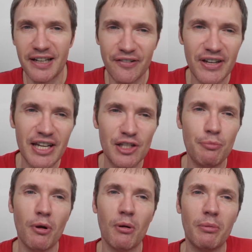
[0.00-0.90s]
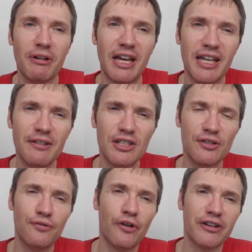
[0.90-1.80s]
I think these are probably okay. I gave these a
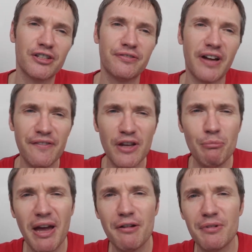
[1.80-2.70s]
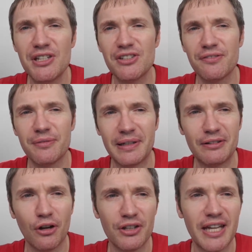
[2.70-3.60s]
4 out of 5. I think Penguins have
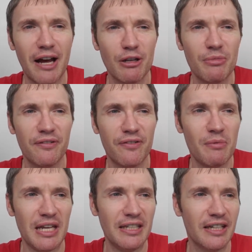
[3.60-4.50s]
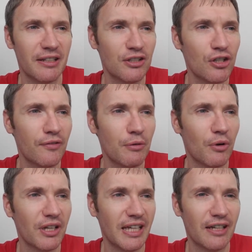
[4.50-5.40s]
gone down a bit for me. And the toffee
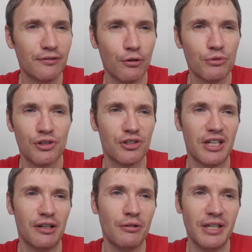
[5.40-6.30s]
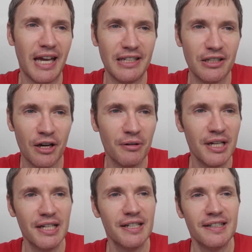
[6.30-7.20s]
one, again, I thought was just okay, you know.
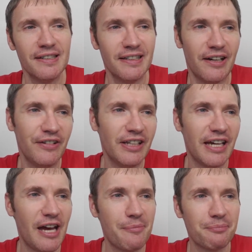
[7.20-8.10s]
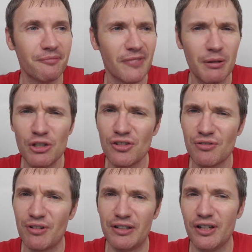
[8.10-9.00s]
I think,
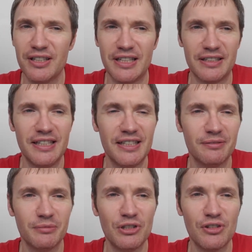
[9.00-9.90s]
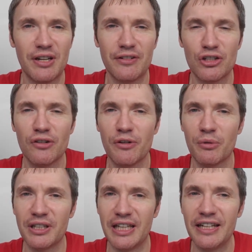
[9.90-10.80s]
interestingly, I've not had that, yeah, interesting how that toffee
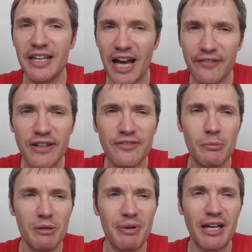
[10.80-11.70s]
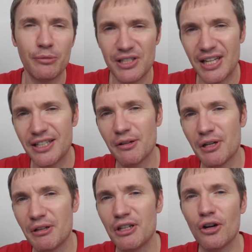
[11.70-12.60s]
one again. I think for me, Penguins, I don't
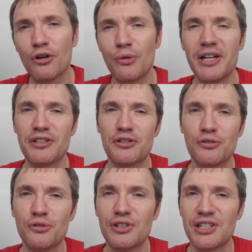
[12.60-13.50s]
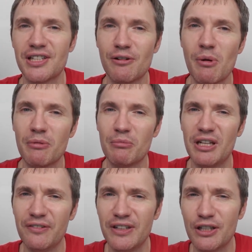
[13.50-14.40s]
know, they're not quite as good as I remember them
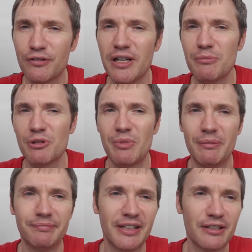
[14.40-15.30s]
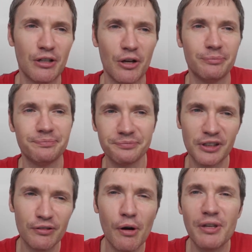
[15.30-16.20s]
being. I think the cream's a bit, I don't know.
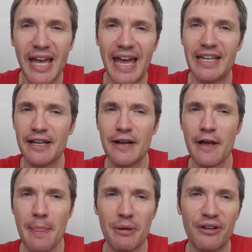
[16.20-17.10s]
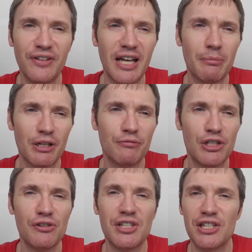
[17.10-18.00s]
They're okay. But I think I'm going to
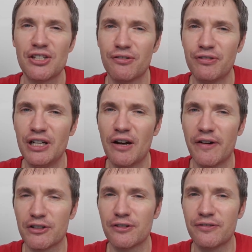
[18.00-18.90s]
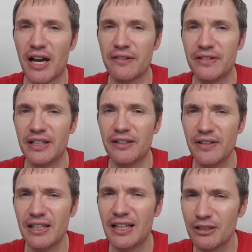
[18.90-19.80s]
reduce these to a 3.5 out of 5, I think. I
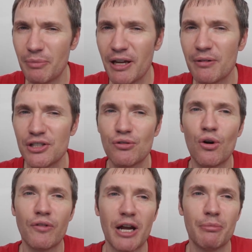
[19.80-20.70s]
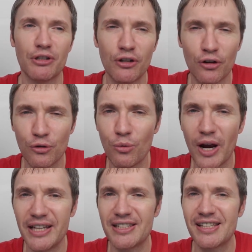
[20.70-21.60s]
mean, Penguins are alright, but they're not
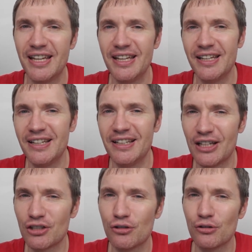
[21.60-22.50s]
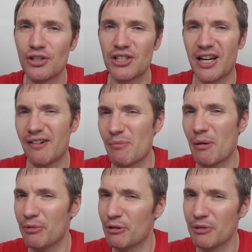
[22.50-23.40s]
quite as good as I
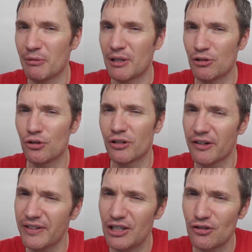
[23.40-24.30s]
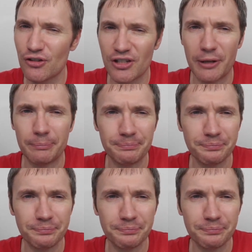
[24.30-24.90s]
remember them being when I was younger. I think it's just the...